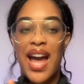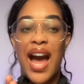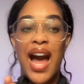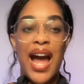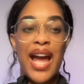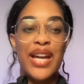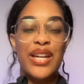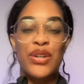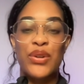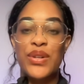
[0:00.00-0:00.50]
A
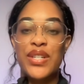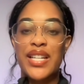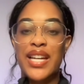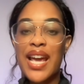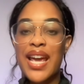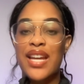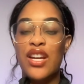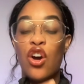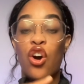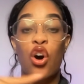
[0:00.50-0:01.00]
I
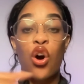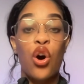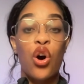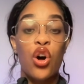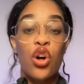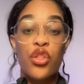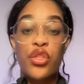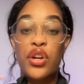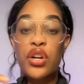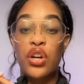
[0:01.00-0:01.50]
create
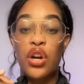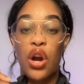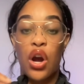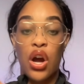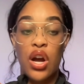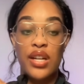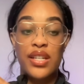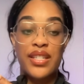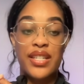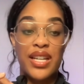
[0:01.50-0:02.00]
all the
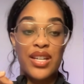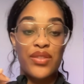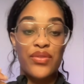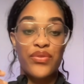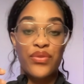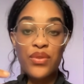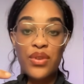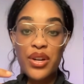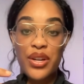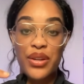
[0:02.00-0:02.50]
content
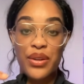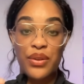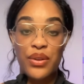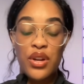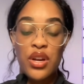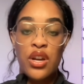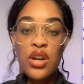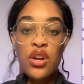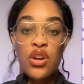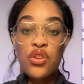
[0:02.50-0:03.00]
for you.
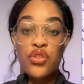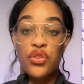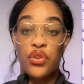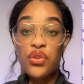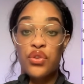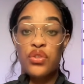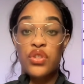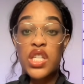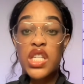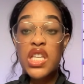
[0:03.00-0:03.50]
So
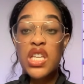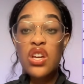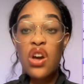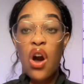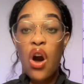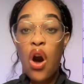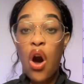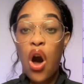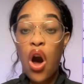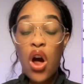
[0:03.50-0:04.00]
you
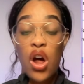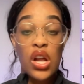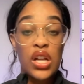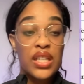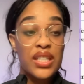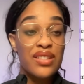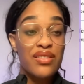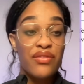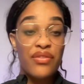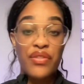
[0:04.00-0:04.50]
see
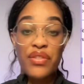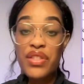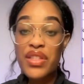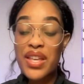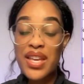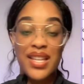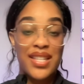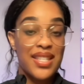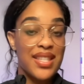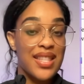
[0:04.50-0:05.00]
all of
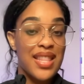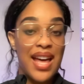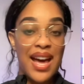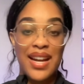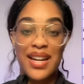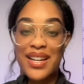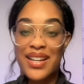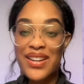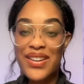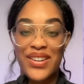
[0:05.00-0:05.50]
this
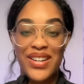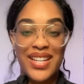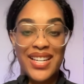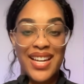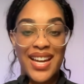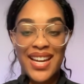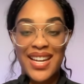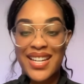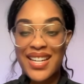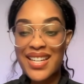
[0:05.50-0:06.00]
that it
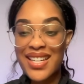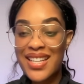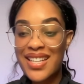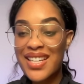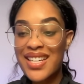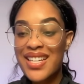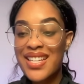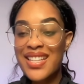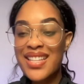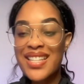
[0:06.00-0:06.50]
created.
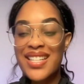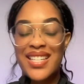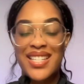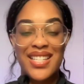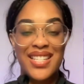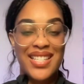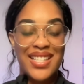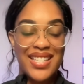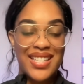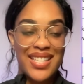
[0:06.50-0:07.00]

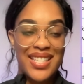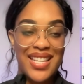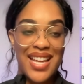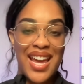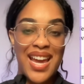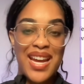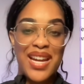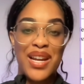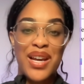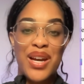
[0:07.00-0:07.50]
This is
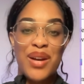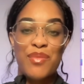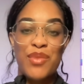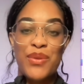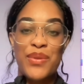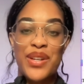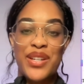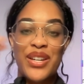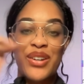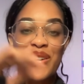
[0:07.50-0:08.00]
insane,
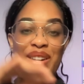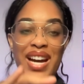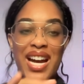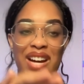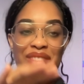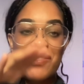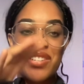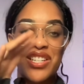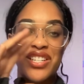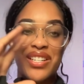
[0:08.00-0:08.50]
but we don't
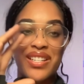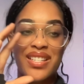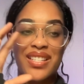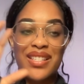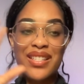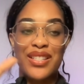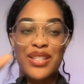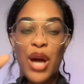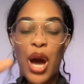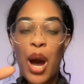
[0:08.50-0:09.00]
have to
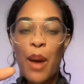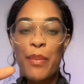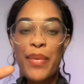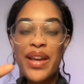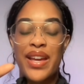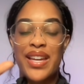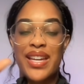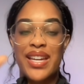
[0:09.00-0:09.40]
just stop